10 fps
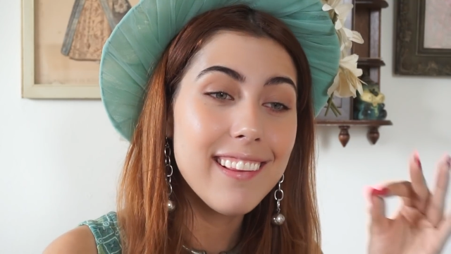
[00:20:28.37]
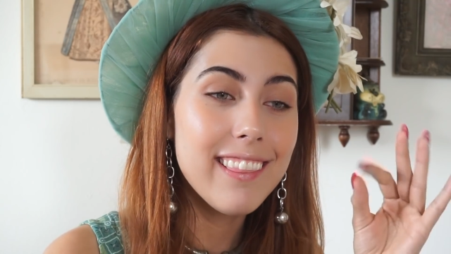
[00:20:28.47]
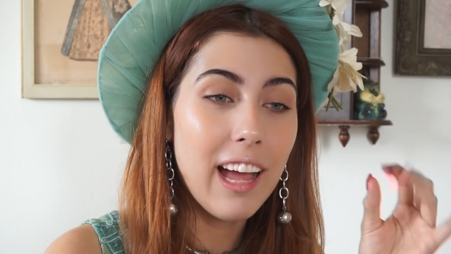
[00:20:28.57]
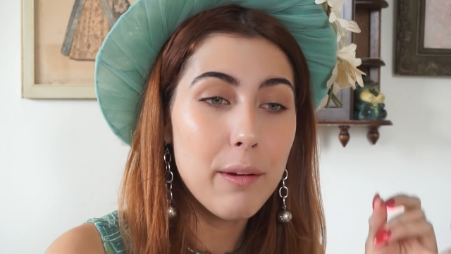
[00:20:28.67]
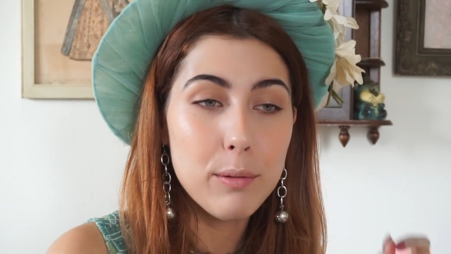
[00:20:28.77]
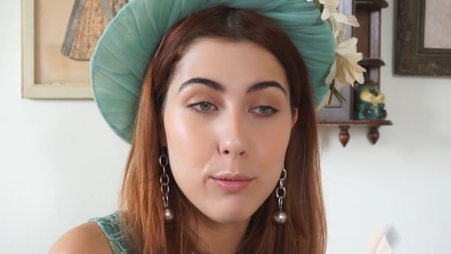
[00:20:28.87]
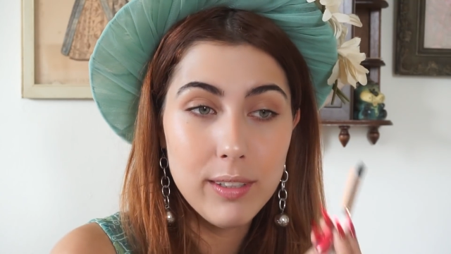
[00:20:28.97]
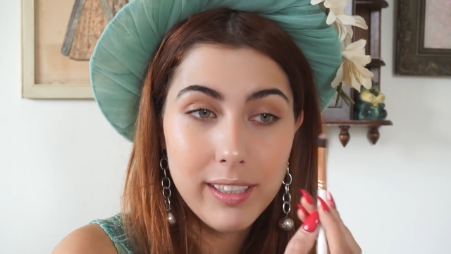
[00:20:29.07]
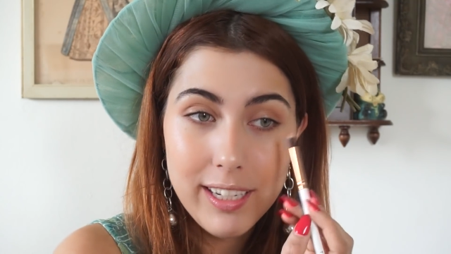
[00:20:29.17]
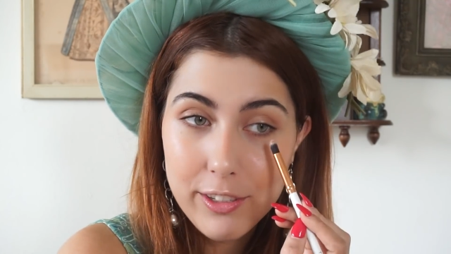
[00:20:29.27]
That was
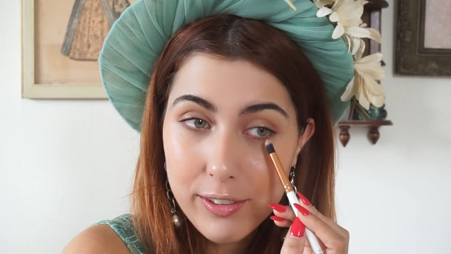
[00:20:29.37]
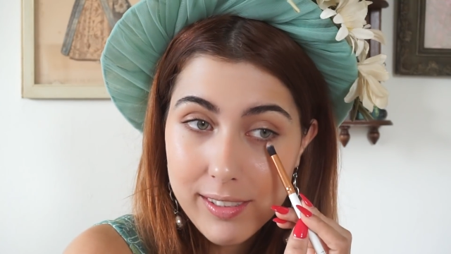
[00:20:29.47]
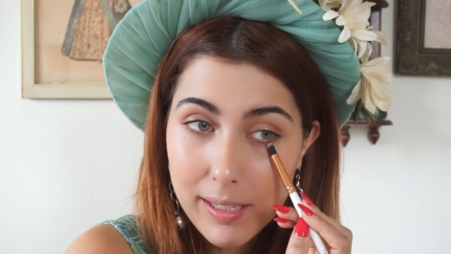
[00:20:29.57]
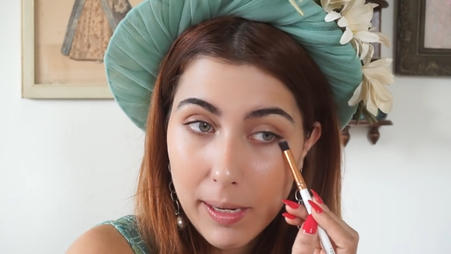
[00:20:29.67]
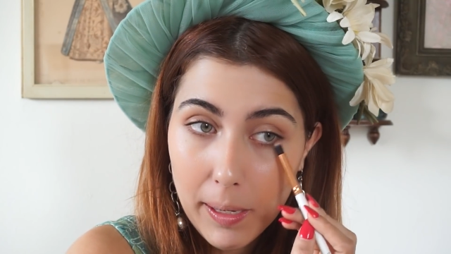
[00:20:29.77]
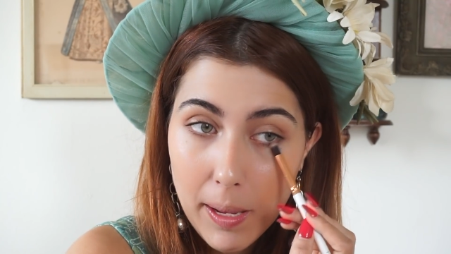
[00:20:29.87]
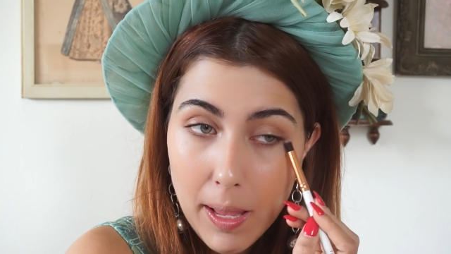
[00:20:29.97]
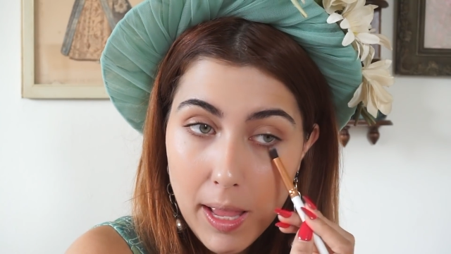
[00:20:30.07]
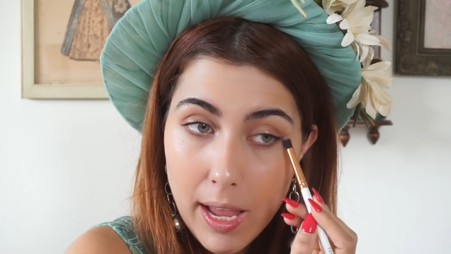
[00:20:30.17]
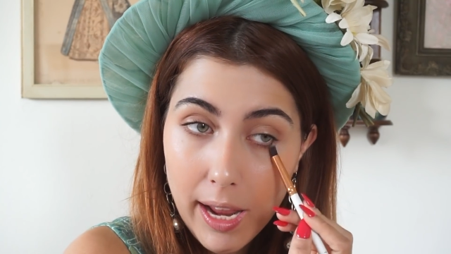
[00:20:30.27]
really interesting.
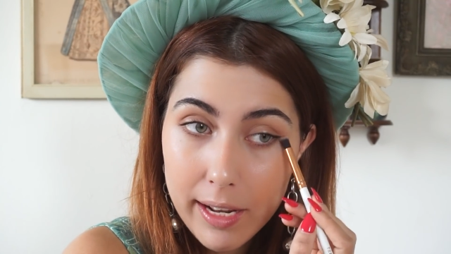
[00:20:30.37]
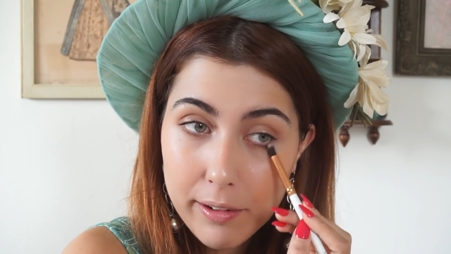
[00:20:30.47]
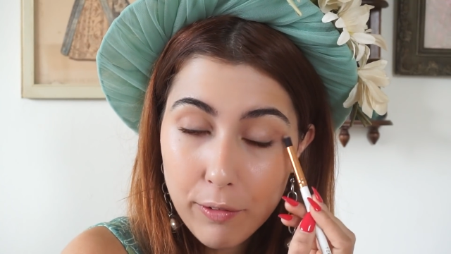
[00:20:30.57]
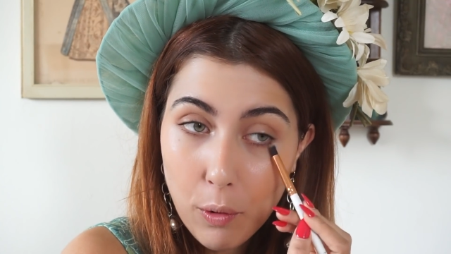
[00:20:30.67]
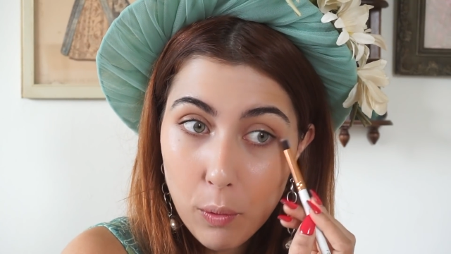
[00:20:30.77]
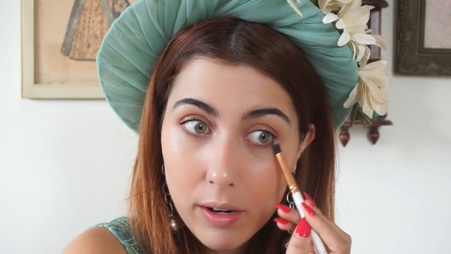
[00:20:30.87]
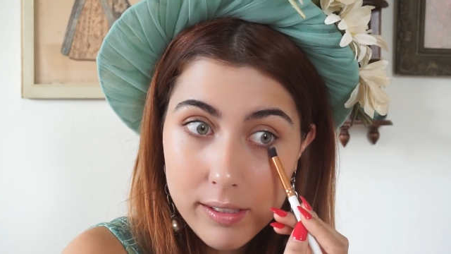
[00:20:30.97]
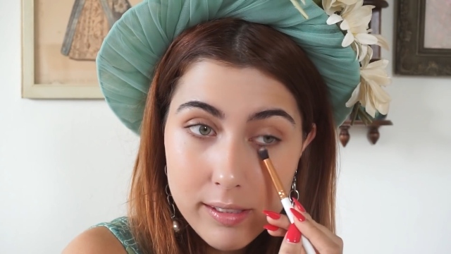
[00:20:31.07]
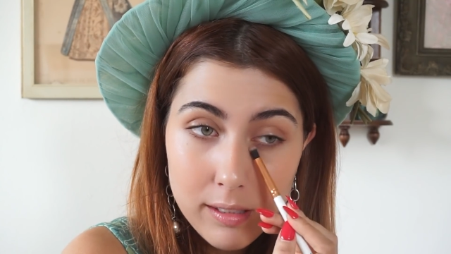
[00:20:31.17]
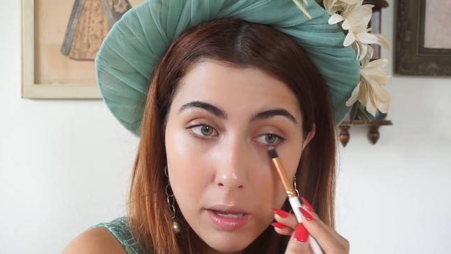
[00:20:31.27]
And of
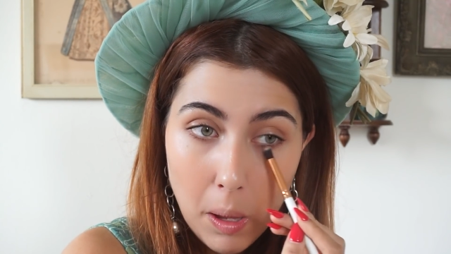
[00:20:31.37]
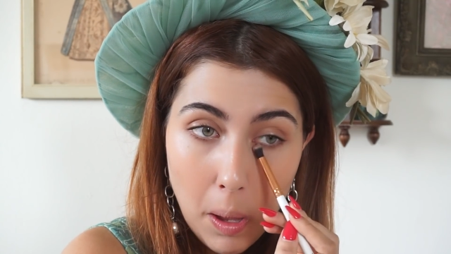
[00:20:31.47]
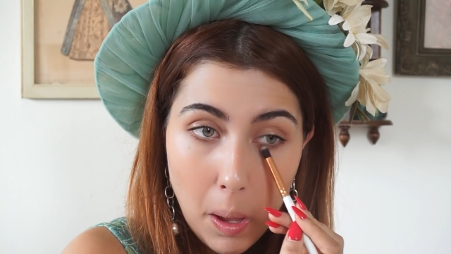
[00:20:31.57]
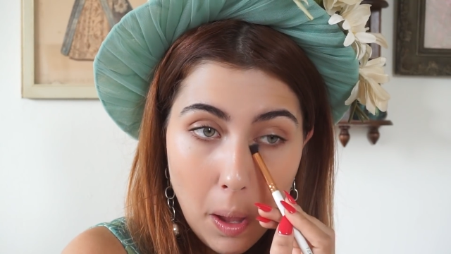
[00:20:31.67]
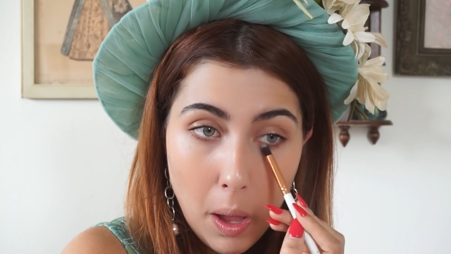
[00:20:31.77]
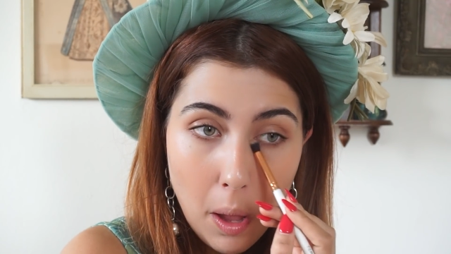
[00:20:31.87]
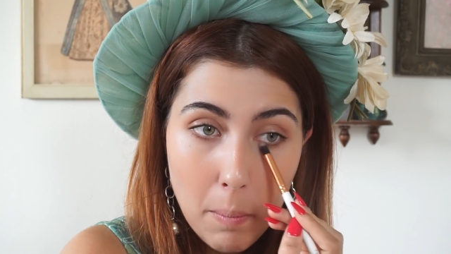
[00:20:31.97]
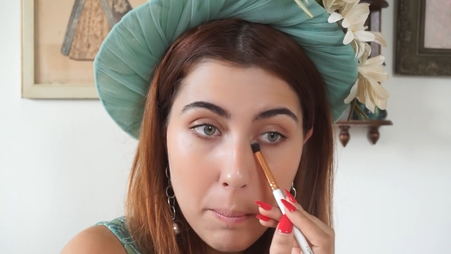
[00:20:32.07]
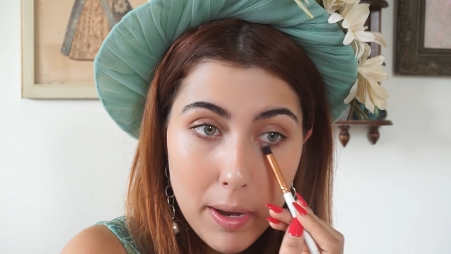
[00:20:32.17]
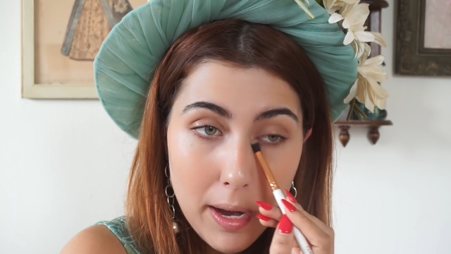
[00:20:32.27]
course,
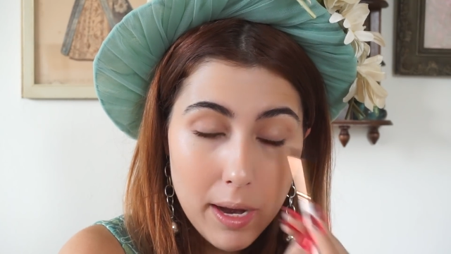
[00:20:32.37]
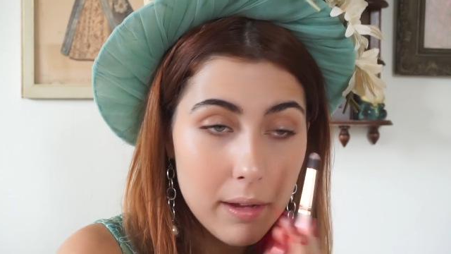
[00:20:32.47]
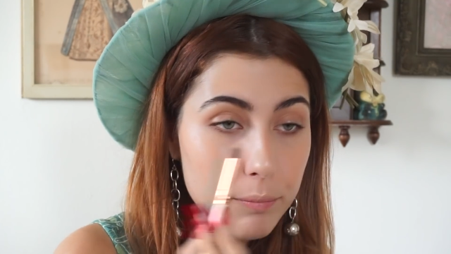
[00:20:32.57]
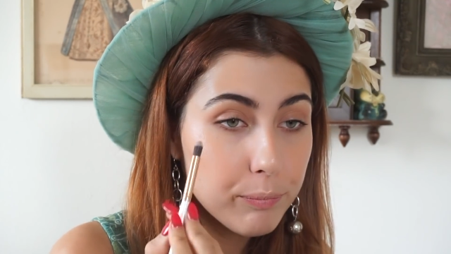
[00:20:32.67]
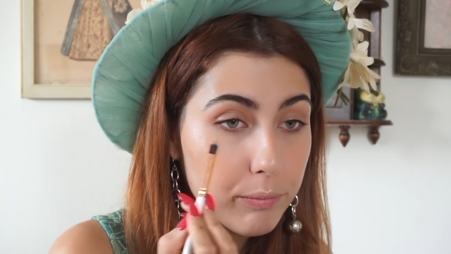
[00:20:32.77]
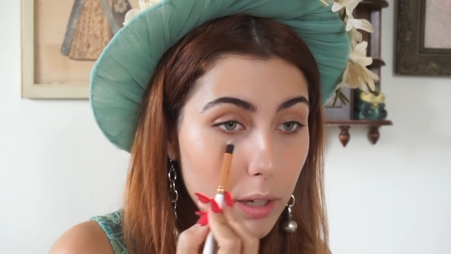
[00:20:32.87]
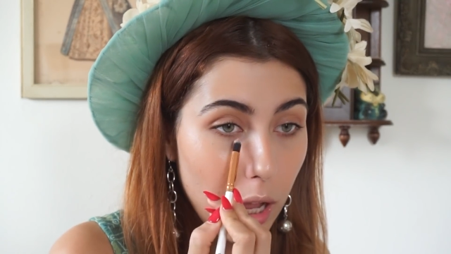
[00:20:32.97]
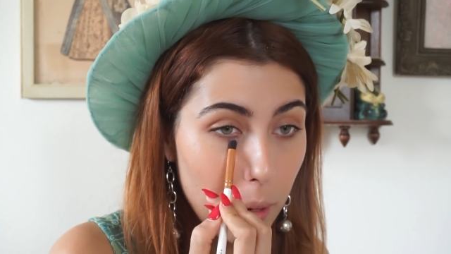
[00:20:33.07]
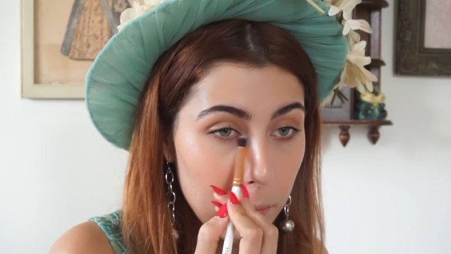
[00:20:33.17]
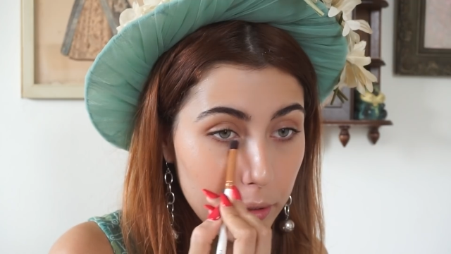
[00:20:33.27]
I'm
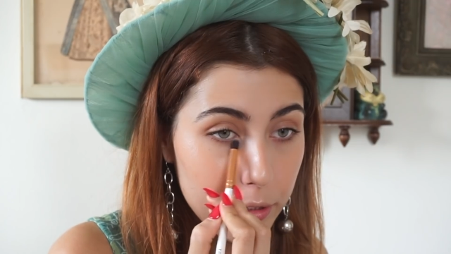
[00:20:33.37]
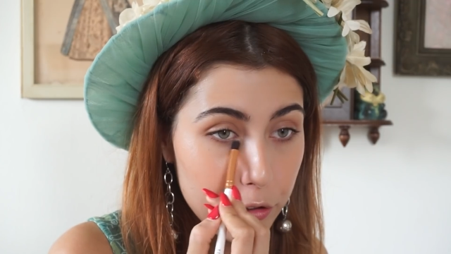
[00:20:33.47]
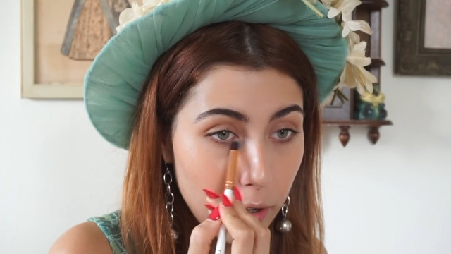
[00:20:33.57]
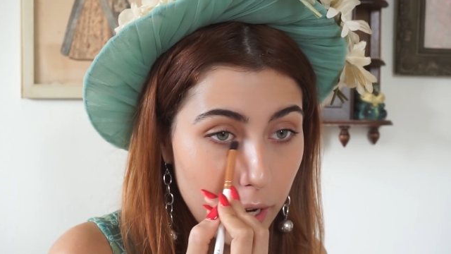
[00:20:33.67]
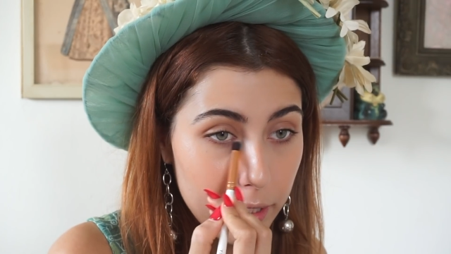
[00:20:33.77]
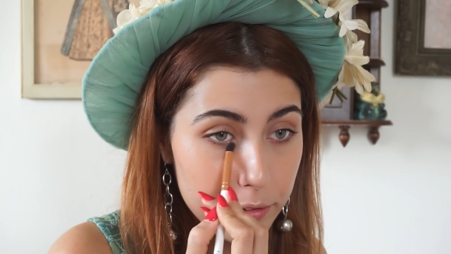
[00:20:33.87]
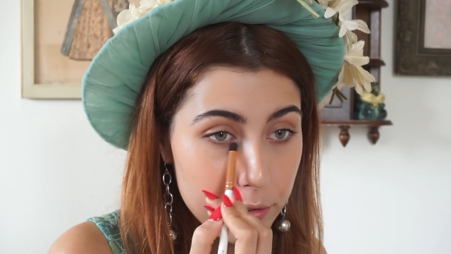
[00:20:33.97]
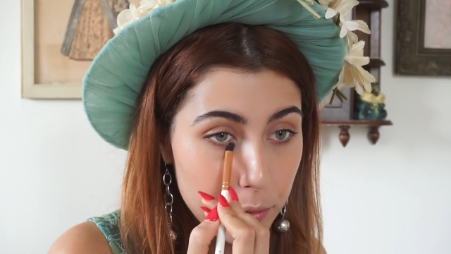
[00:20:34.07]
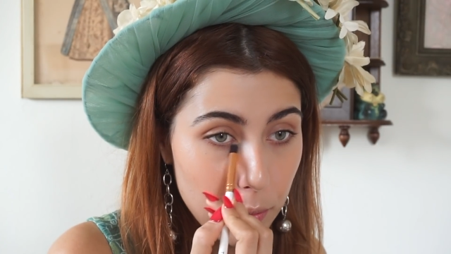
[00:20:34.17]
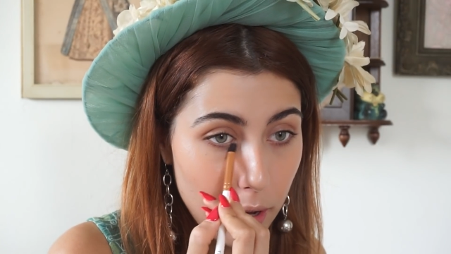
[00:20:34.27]
really trying
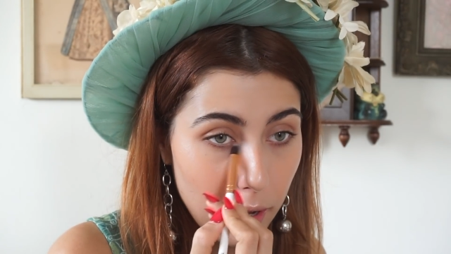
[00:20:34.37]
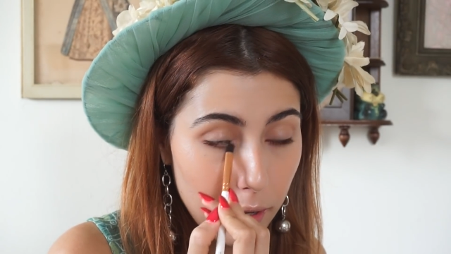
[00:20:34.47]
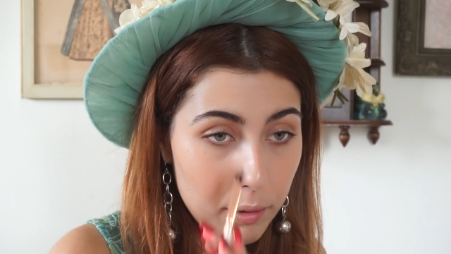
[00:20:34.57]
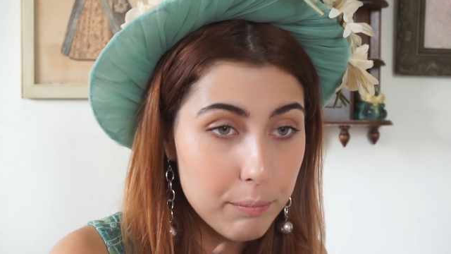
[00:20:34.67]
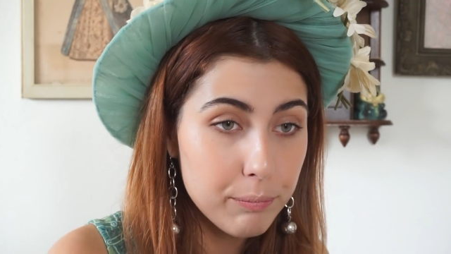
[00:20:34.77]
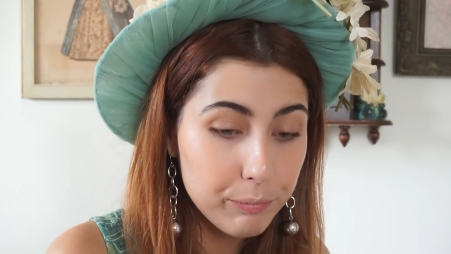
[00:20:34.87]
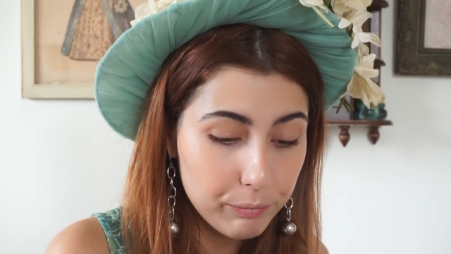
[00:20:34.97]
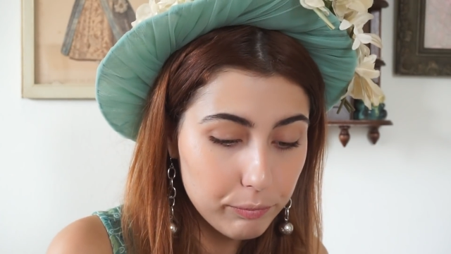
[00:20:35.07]
to I